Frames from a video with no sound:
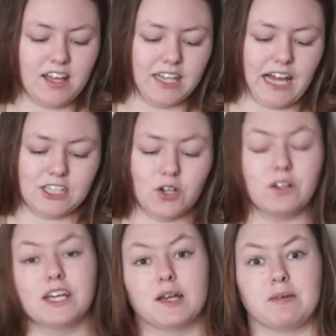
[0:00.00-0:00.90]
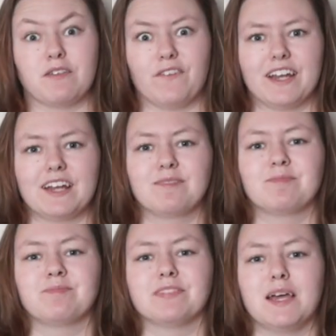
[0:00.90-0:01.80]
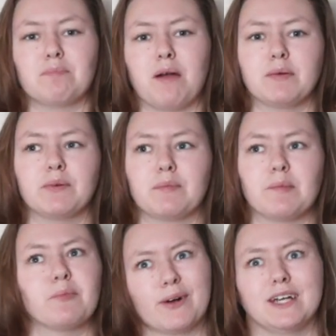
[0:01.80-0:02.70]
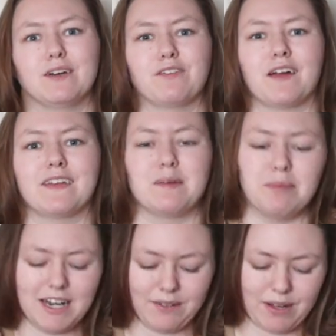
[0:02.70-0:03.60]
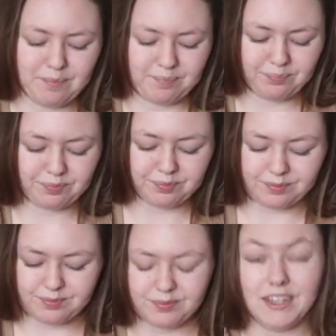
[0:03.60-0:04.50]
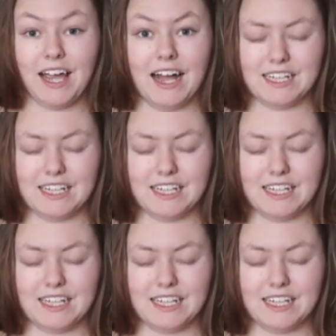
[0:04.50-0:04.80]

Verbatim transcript: that totally could have been avoided. It probably would have been more eco-friendly. But anyway, I